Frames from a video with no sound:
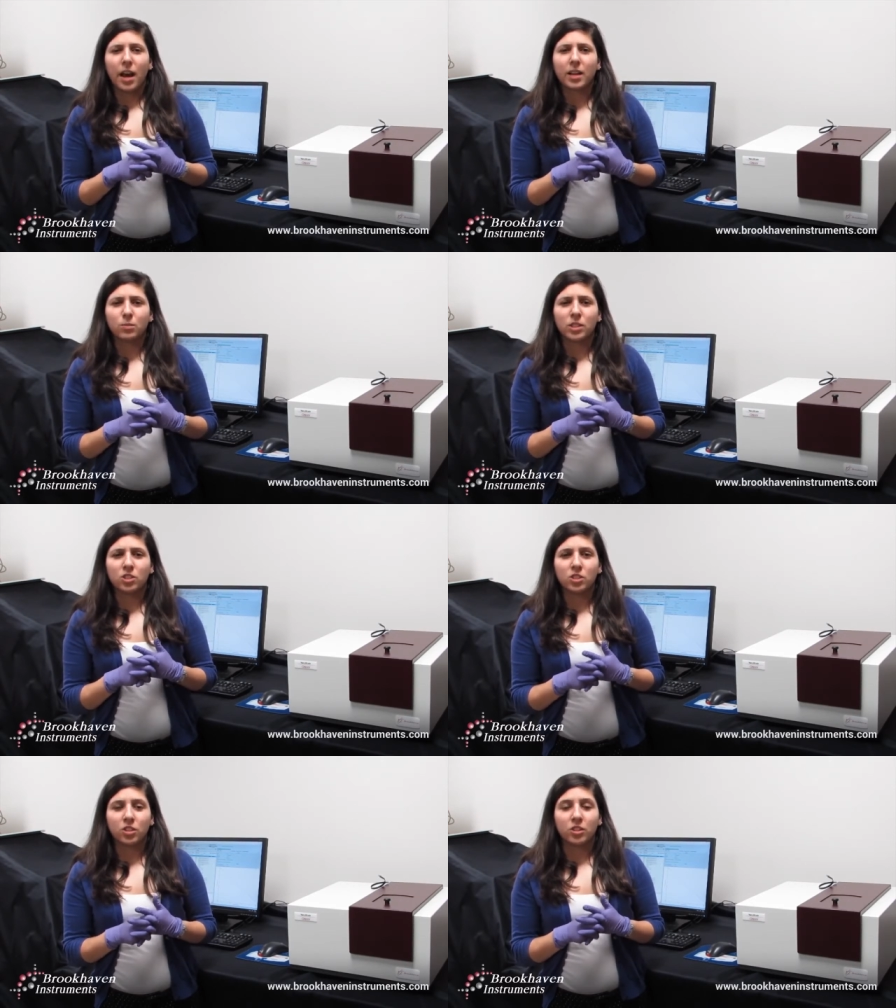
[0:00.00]
As
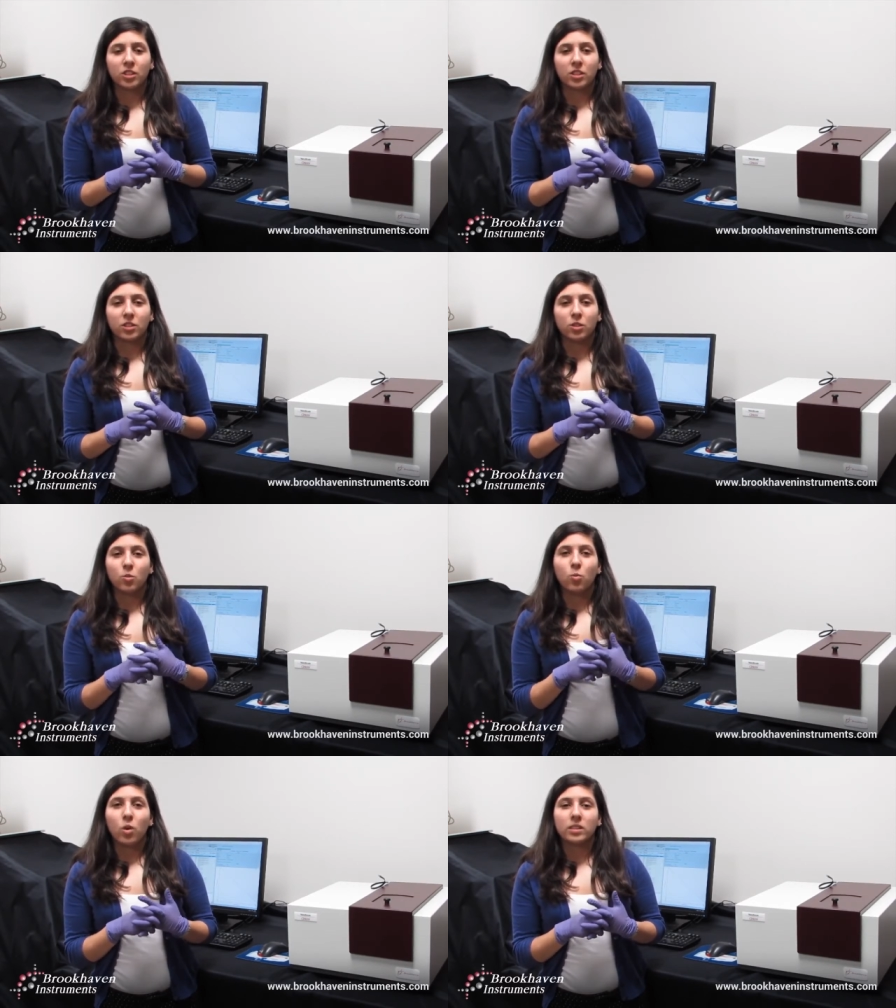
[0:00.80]
mentioned earlier,
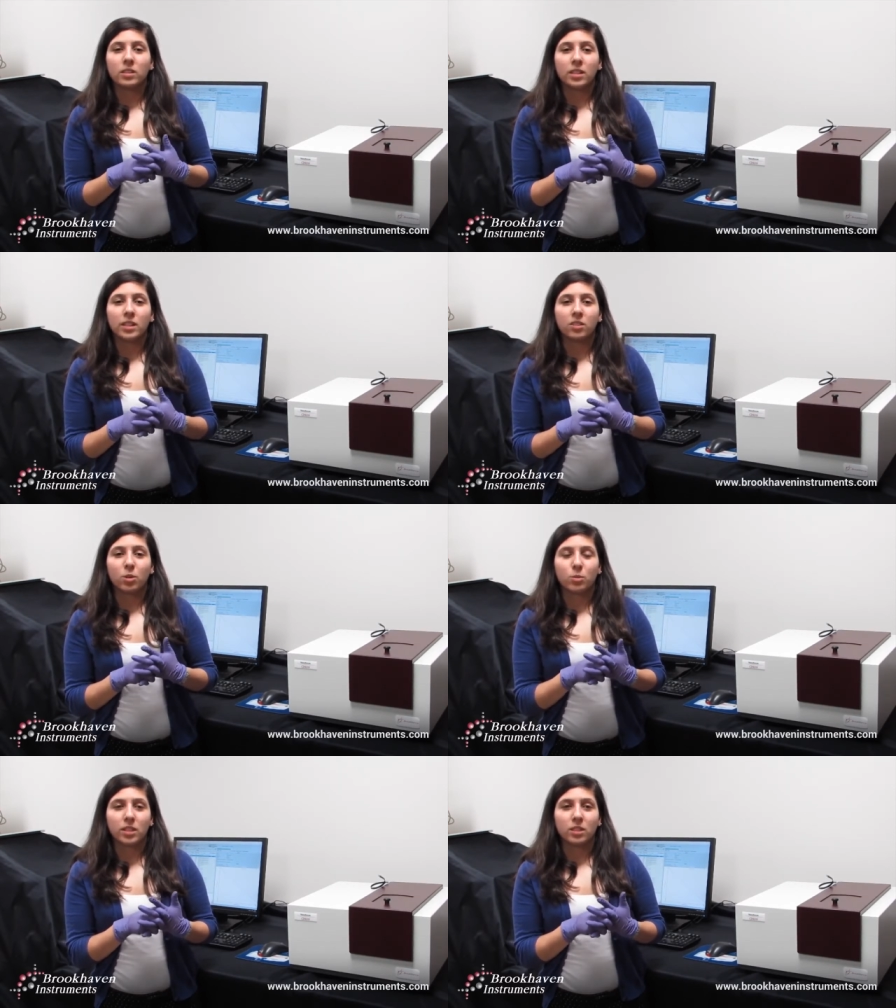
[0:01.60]
one click
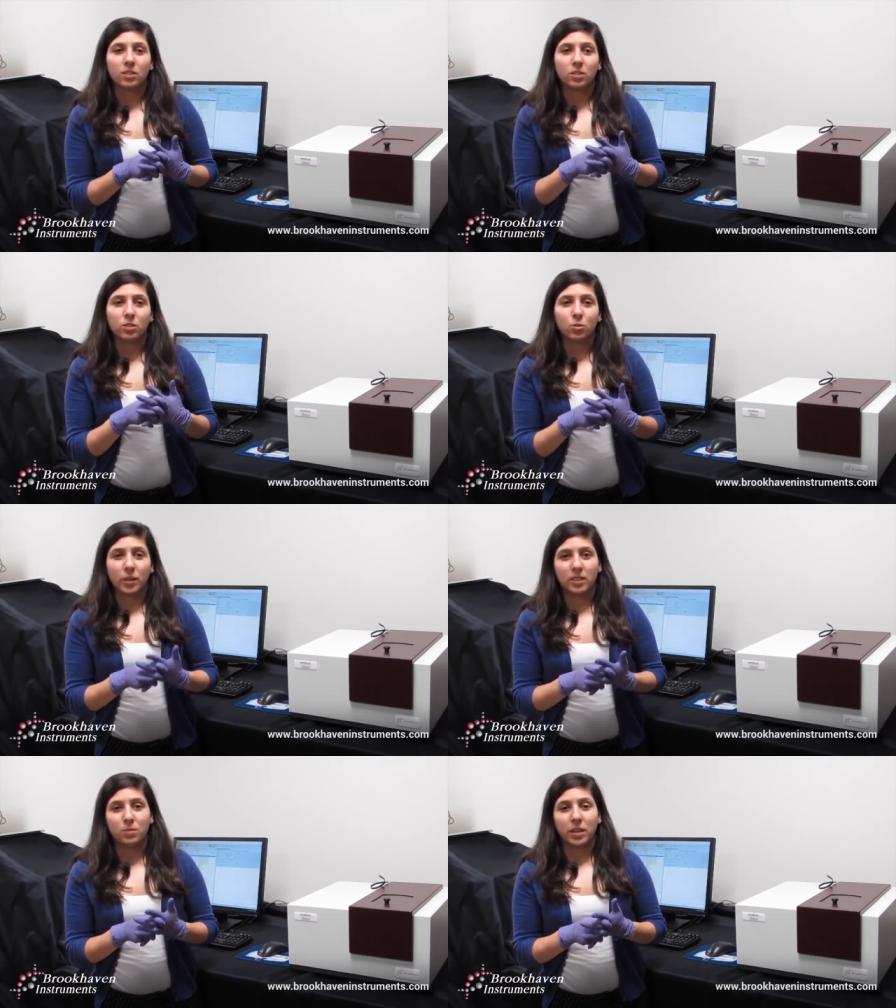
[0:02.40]
represents
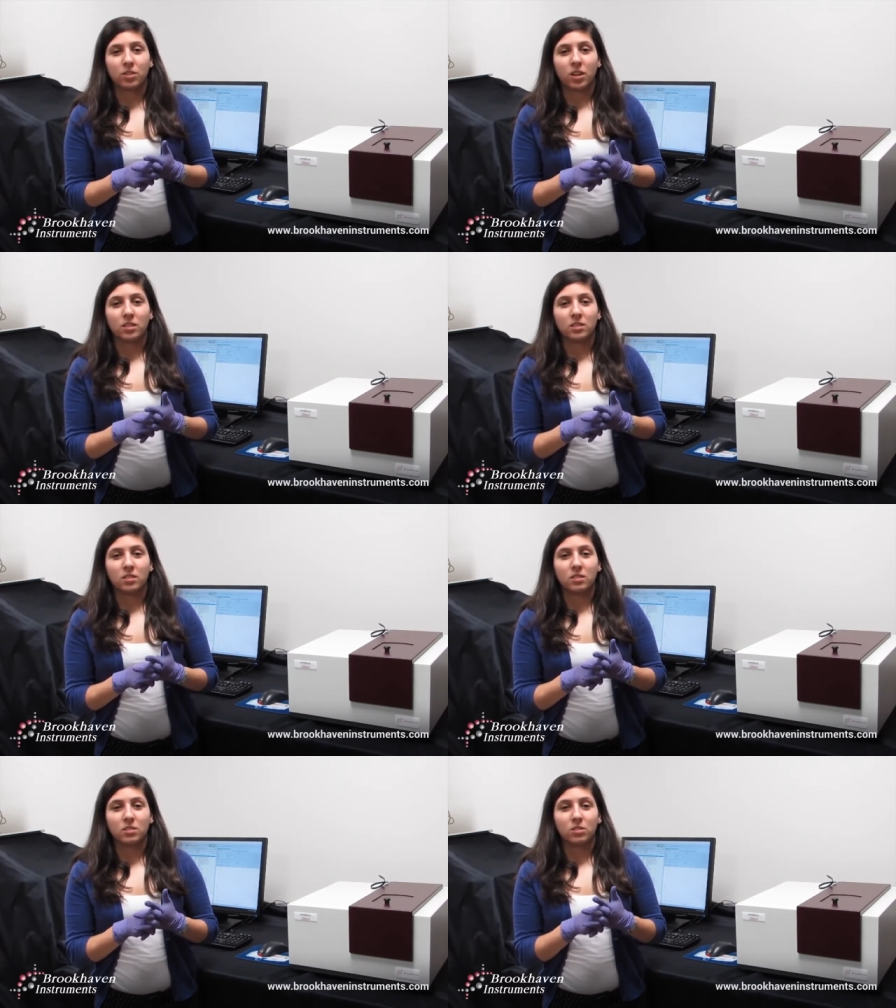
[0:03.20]
20
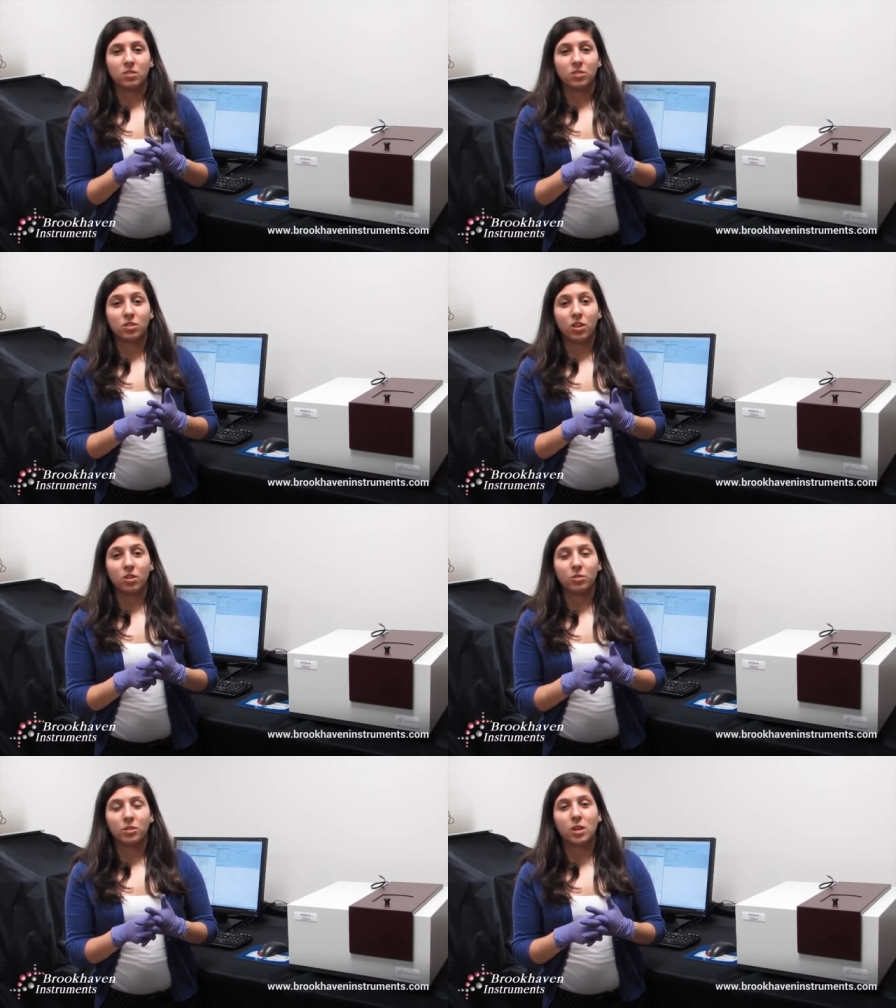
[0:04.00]
microns.
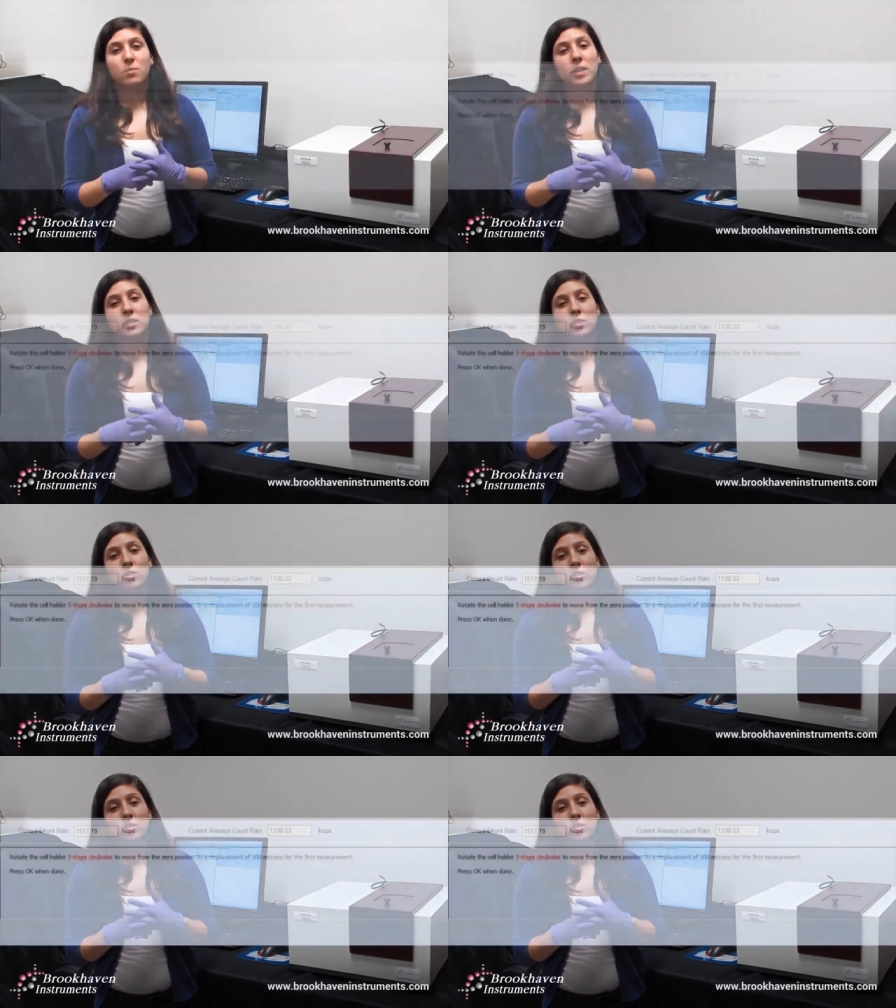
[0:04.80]
So, a message